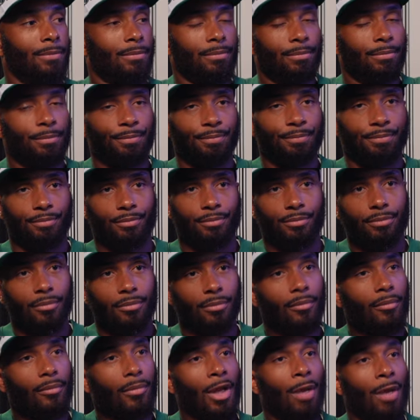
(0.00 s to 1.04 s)
Yeah.
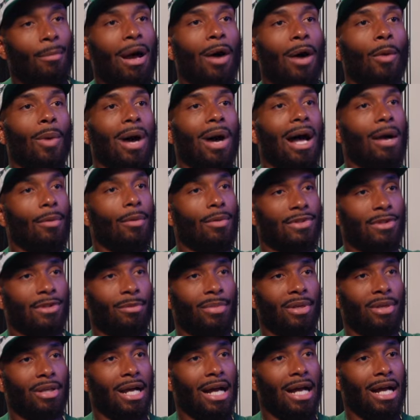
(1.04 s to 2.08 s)
my why was to
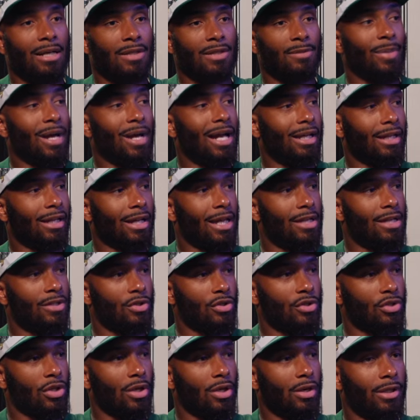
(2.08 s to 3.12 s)
be the hottest podcast in
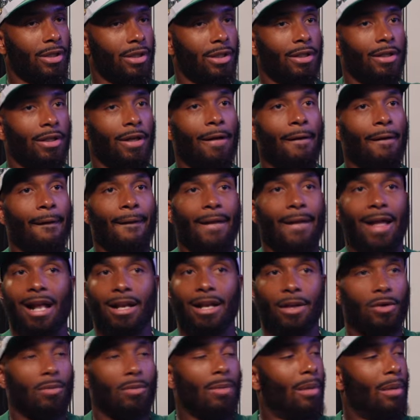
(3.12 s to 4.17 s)
Charlotte. Had
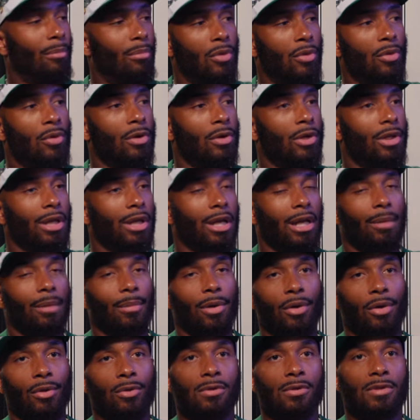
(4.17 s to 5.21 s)
it on my board at my
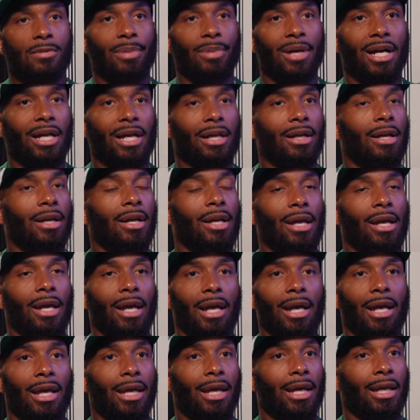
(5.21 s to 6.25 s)
old spot.
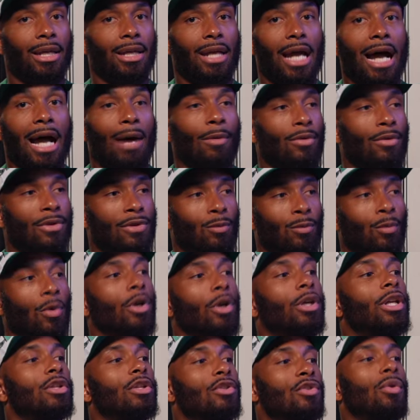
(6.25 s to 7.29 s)
And I was
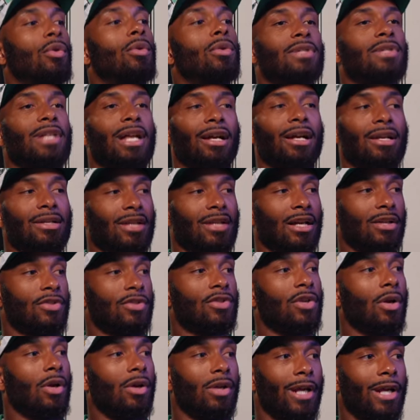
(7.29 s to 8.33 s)
working towards that because I
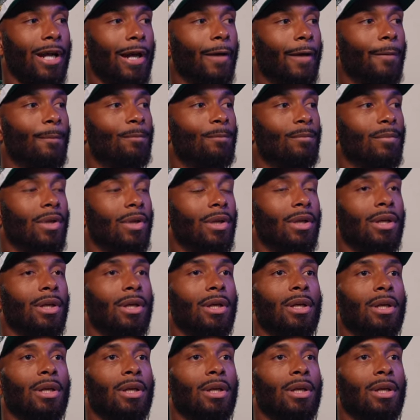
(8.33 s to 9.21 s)
saw that. Yeah.